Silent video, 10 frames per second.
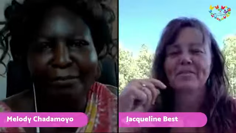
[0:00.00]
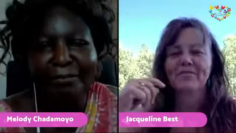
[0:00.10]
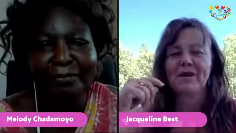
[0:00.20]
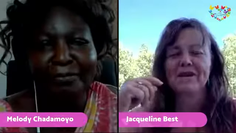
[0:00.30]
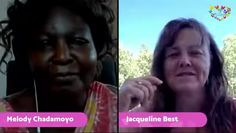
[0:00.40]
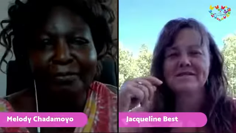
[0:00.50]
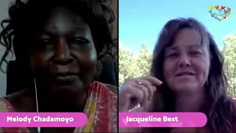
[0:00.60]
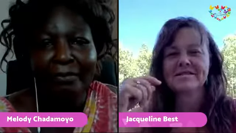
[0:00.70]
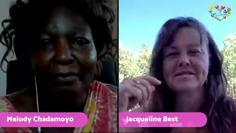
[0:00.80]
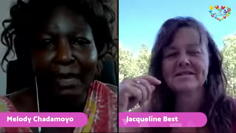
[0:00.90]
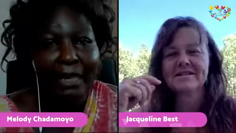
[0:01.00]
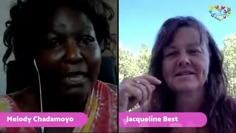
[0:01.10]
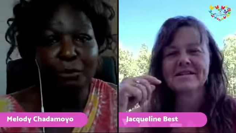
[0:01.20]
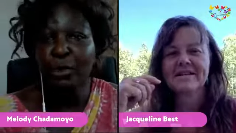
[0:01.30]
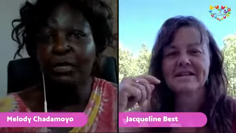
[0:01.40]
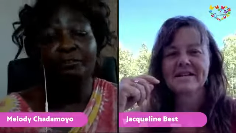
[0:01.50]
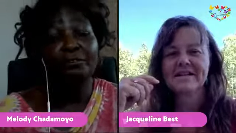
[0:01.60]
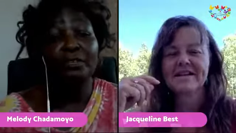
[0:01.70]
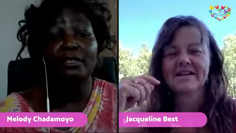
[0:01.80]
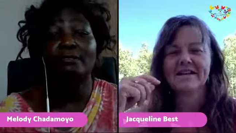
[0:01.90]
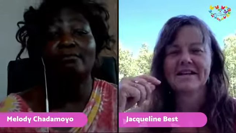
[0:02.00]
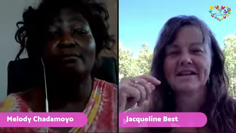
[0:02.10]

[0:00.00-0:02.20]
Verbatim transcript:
Speaker 1: Right. And that worked for us.